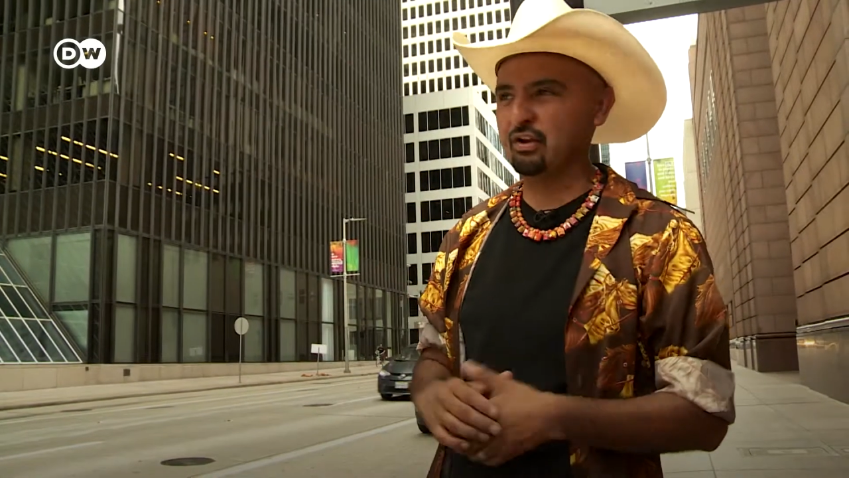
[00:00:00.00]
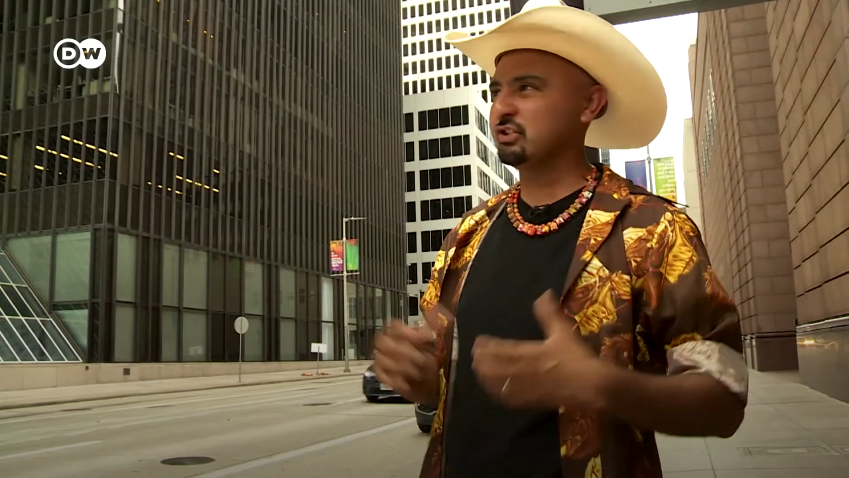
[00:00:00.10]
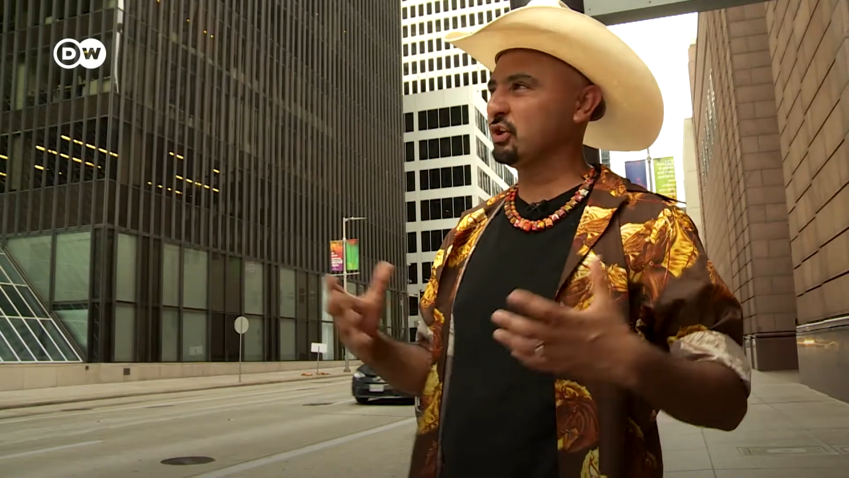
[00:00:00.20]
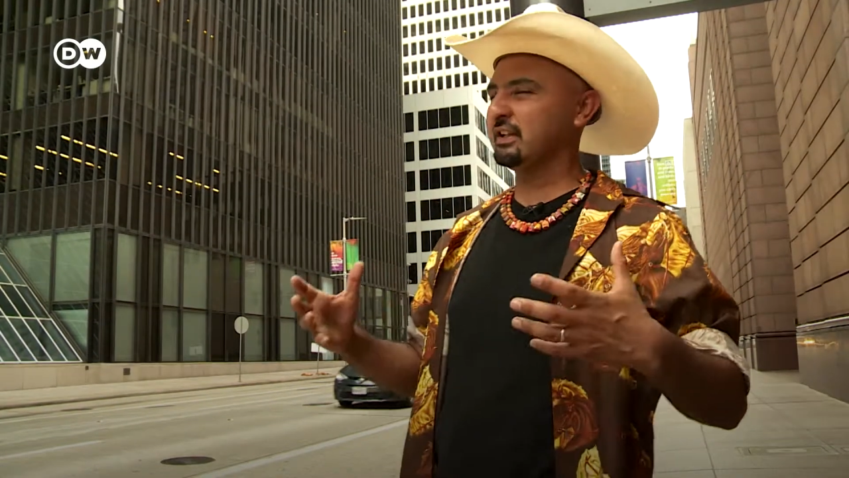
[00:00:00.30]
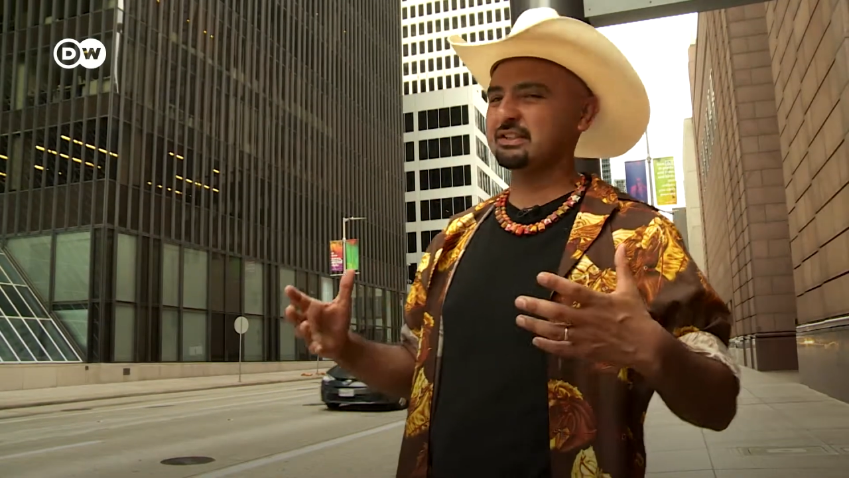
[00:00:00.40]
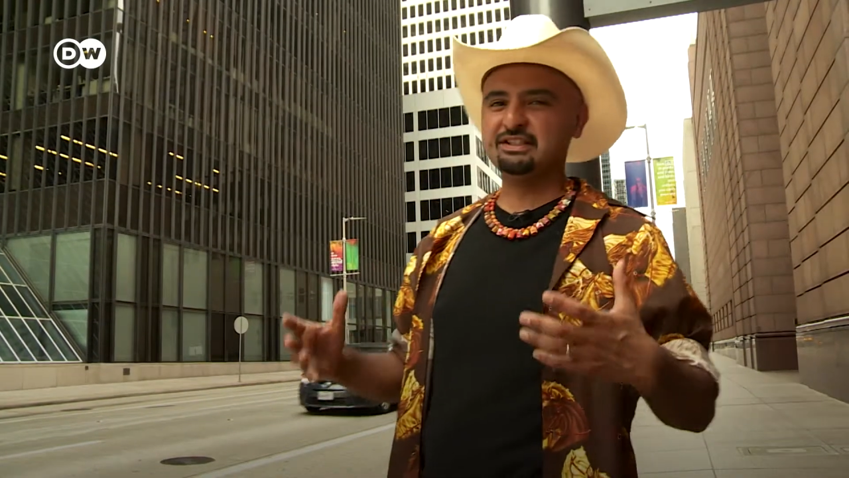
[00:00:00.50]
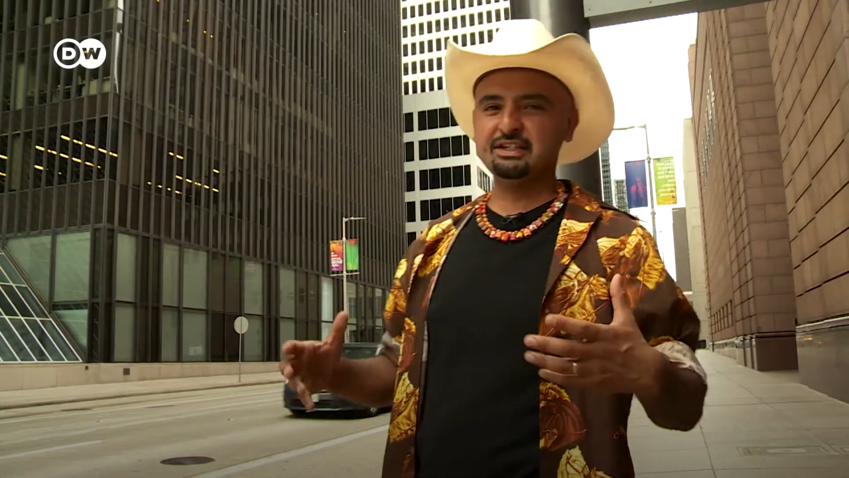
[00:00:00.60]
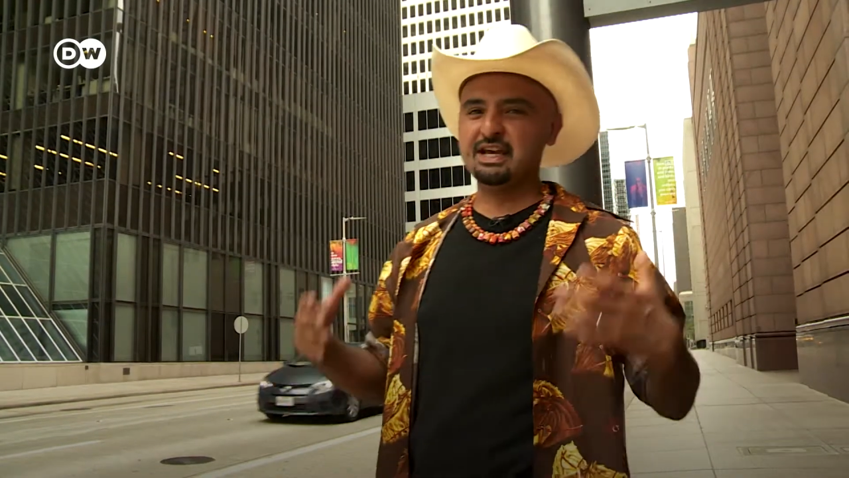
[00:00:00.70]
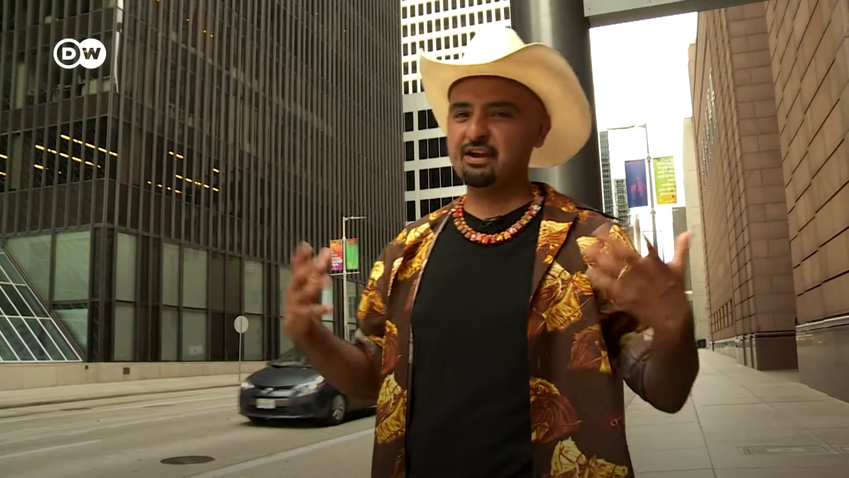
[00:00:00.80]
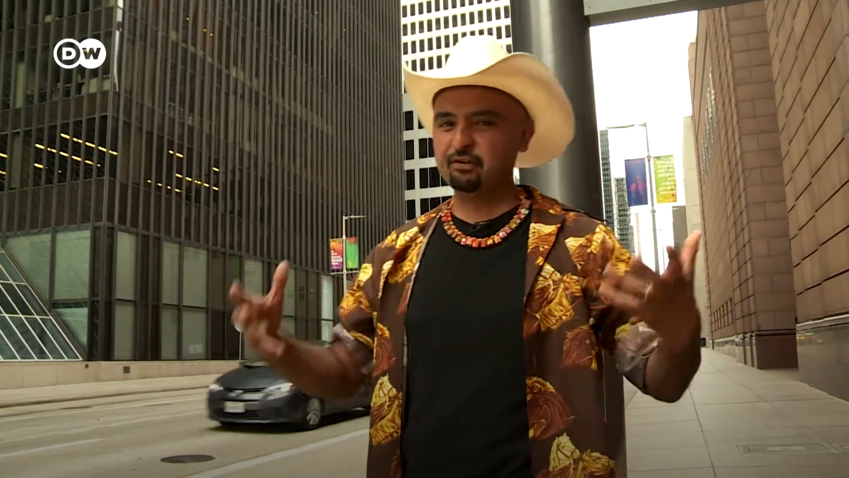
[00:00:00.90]
As you can
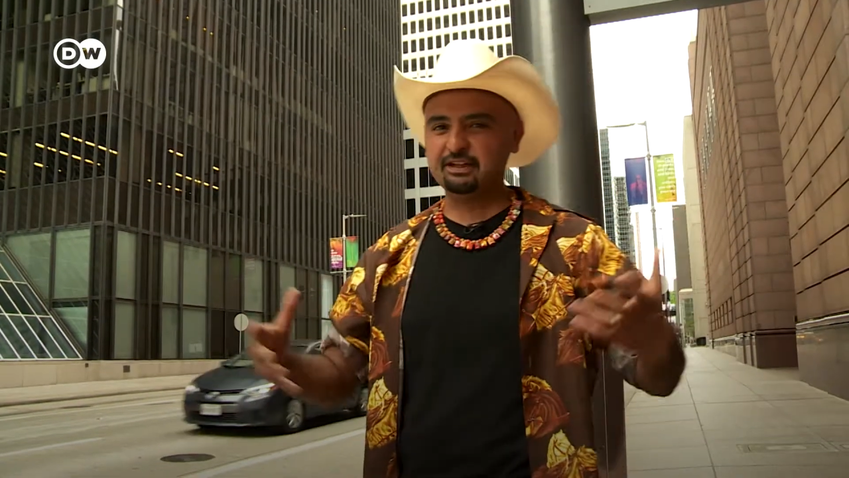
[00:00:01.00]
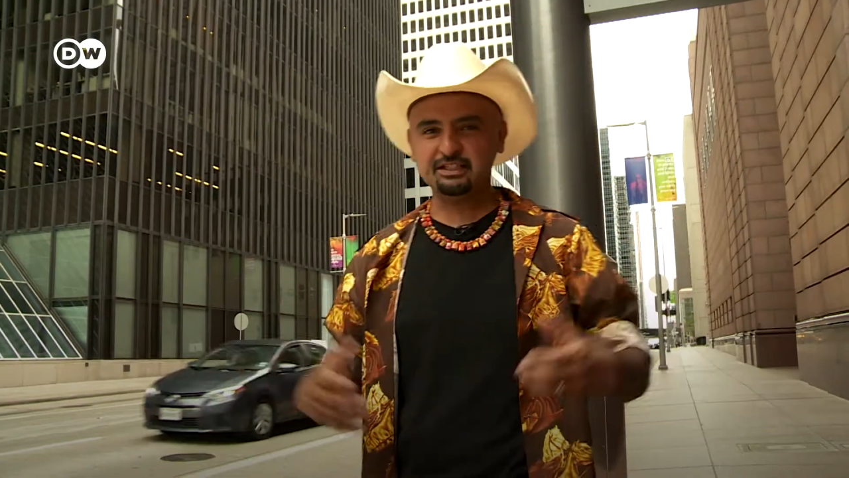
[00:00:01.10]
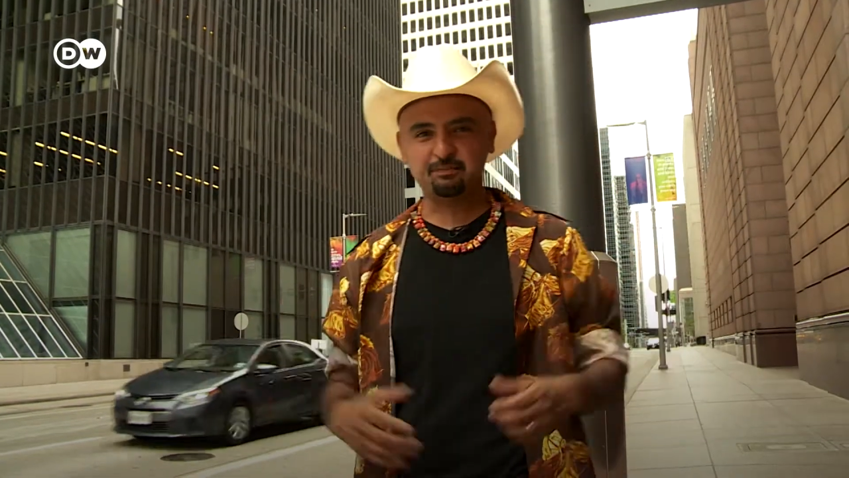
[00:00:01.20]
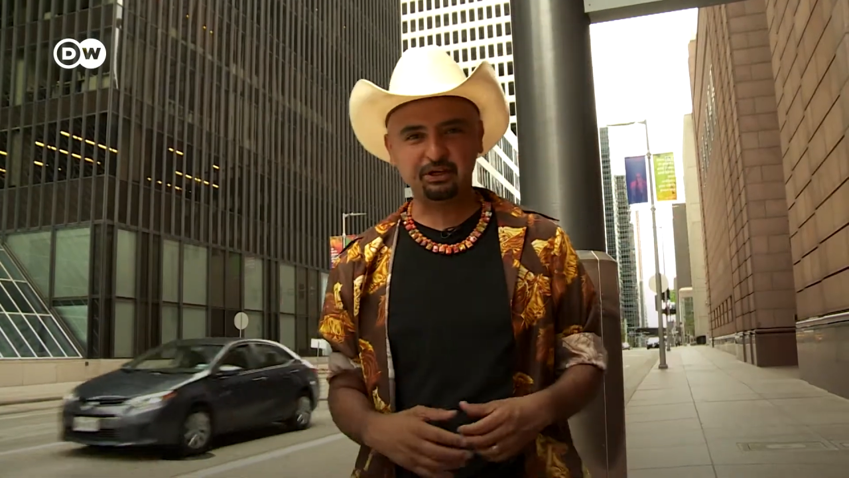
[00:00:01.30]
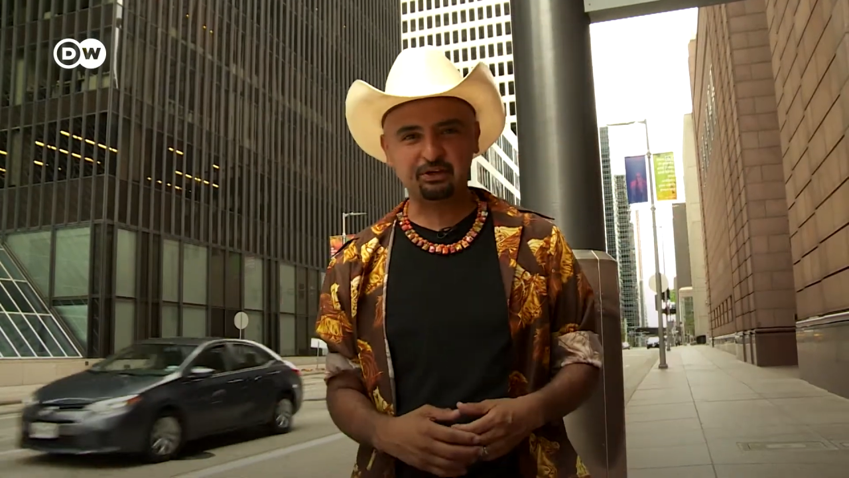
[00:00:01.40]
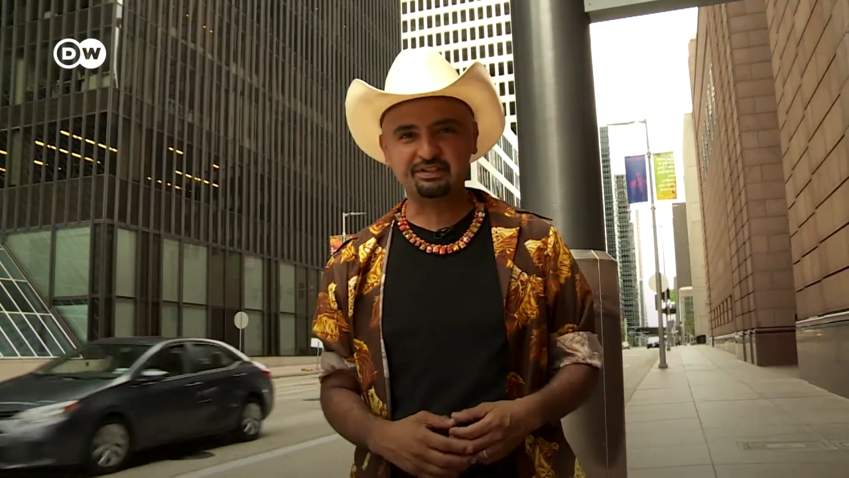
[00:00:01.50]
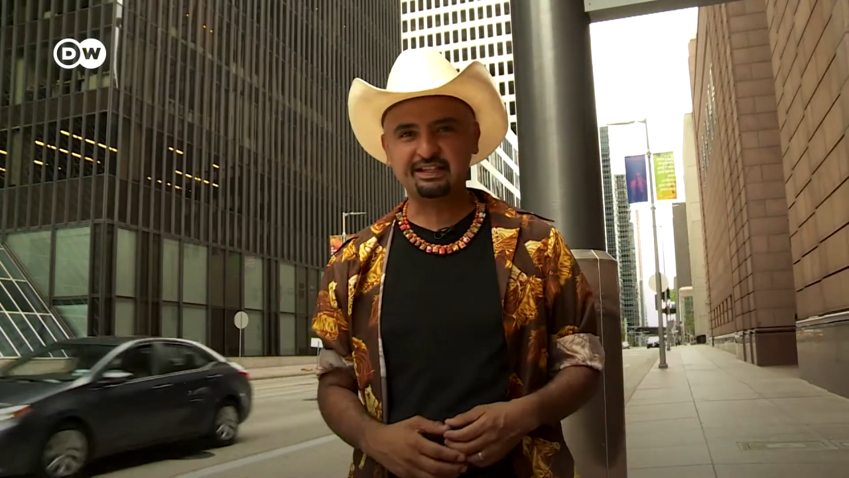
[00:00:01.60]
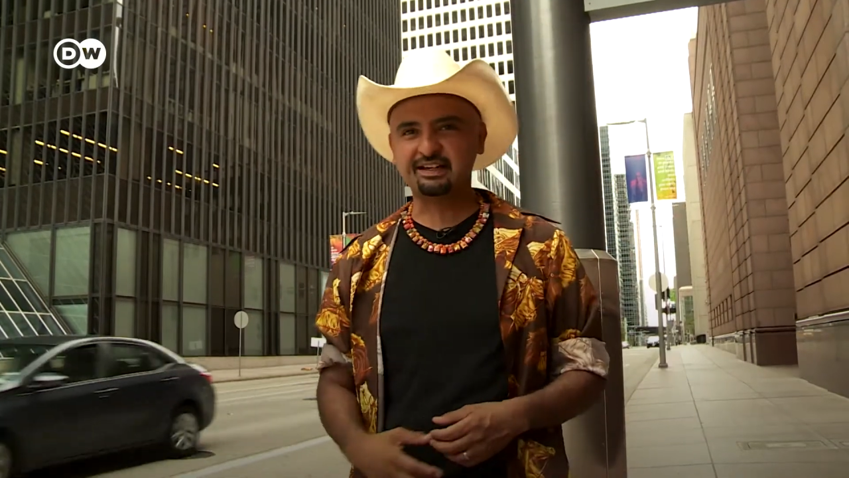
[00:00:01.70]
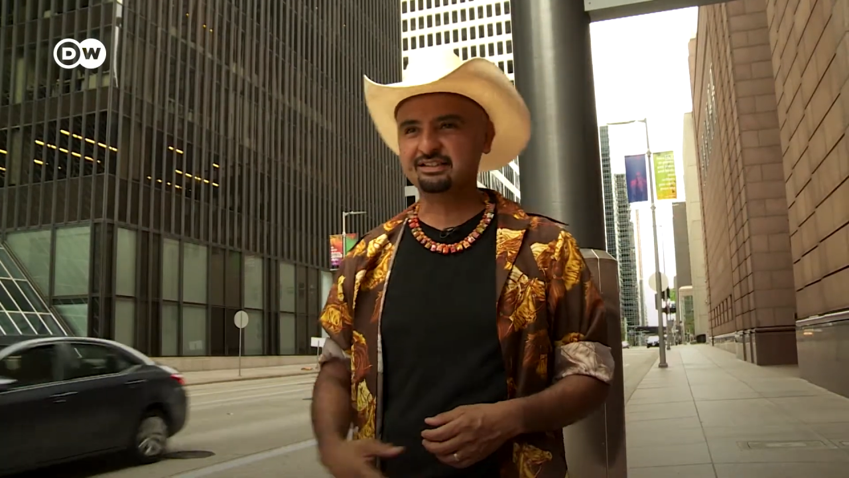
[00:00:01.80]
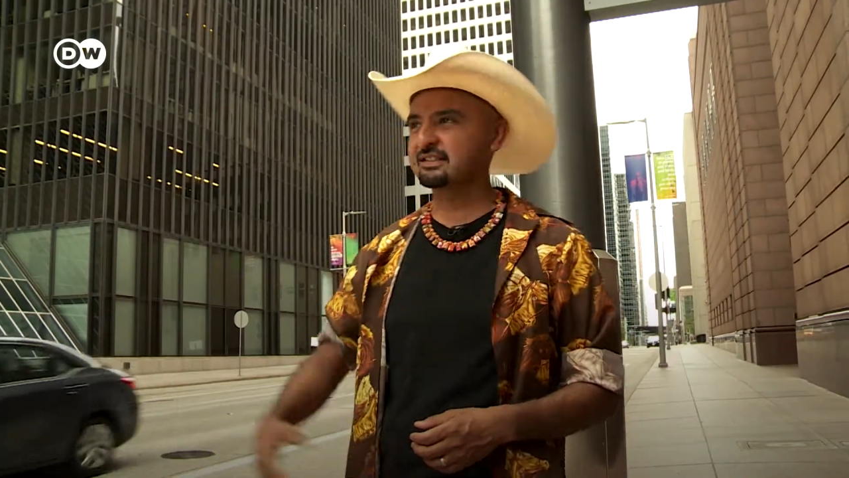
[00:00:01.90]
see, everything's bigger in
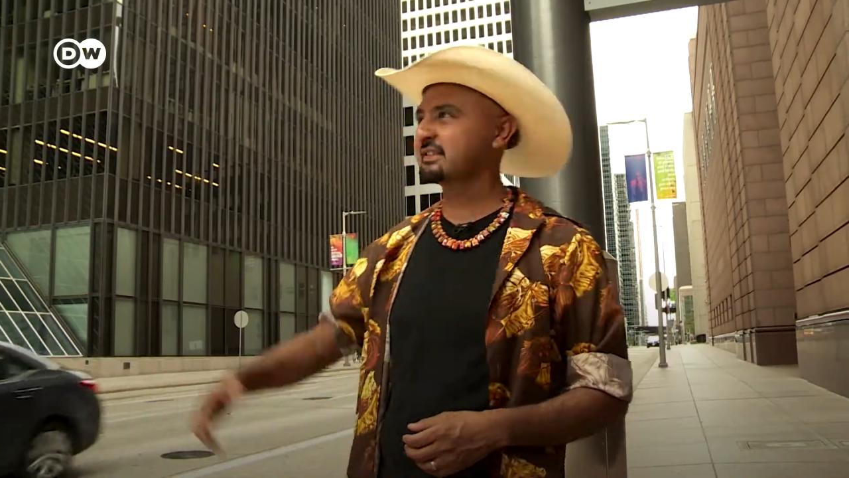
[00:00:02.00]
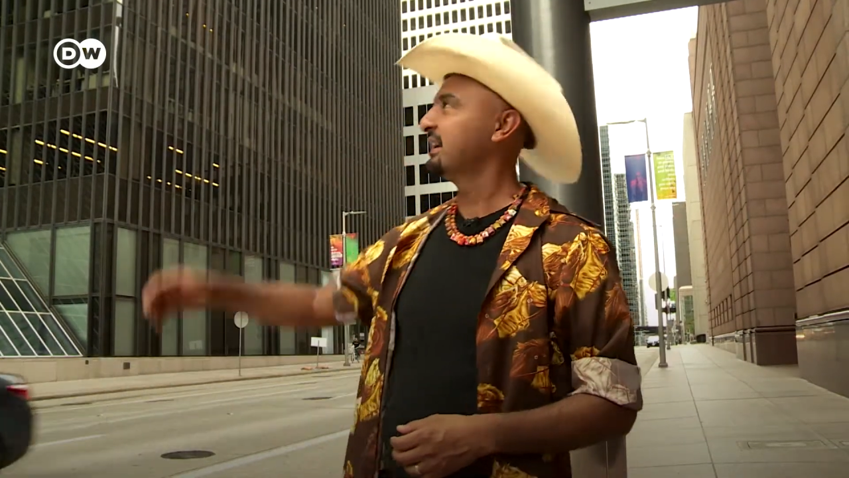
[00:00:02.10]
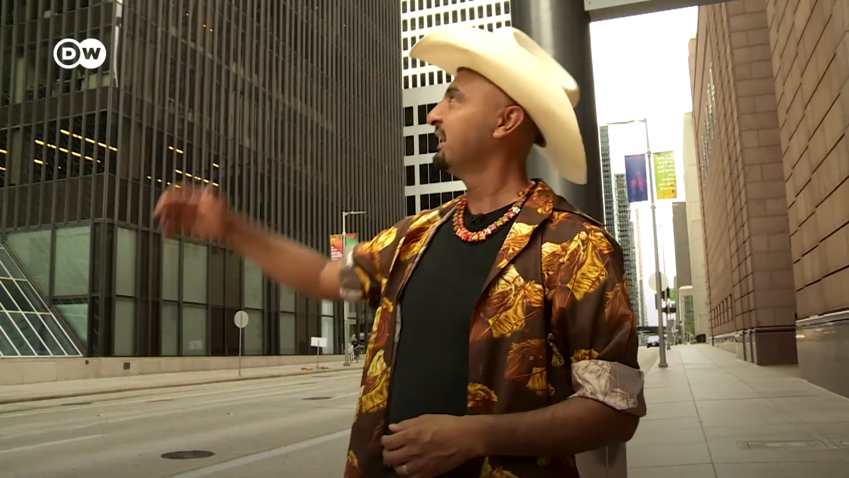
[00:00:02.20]
Texas.